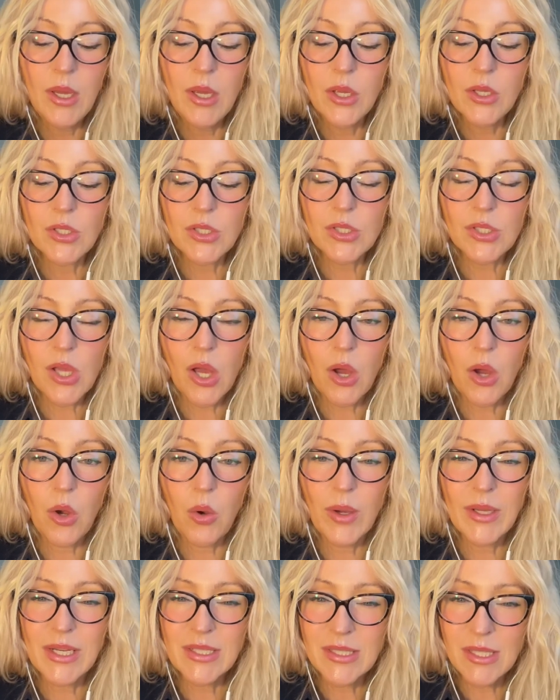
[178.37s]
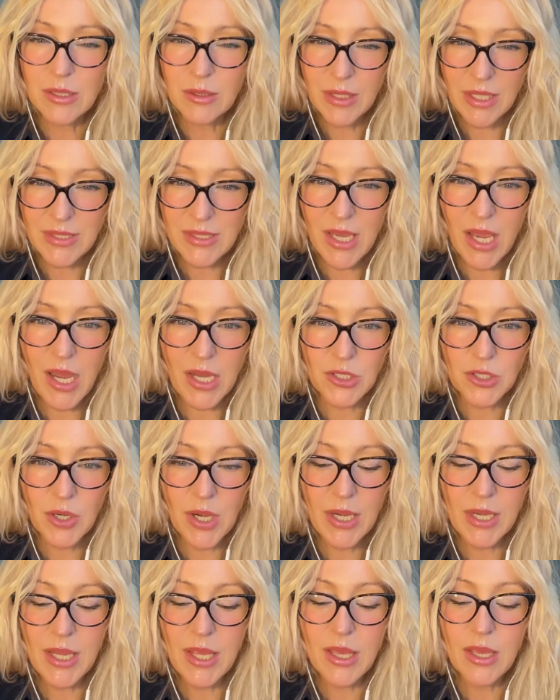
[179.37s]
So, and it's
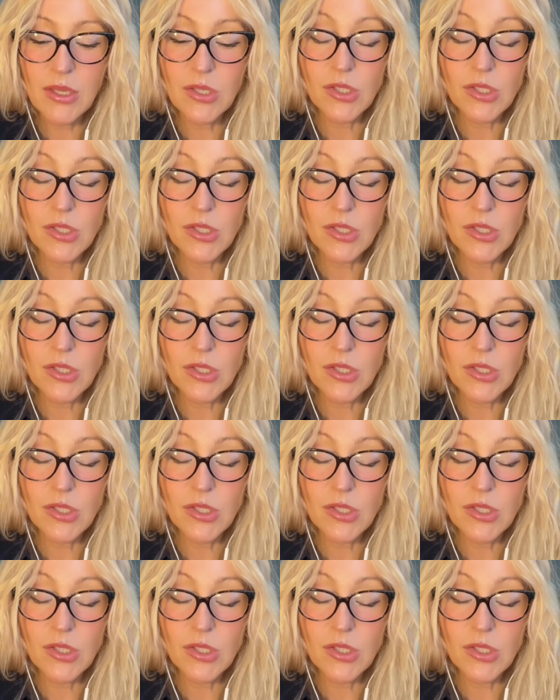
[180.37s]
hydrating.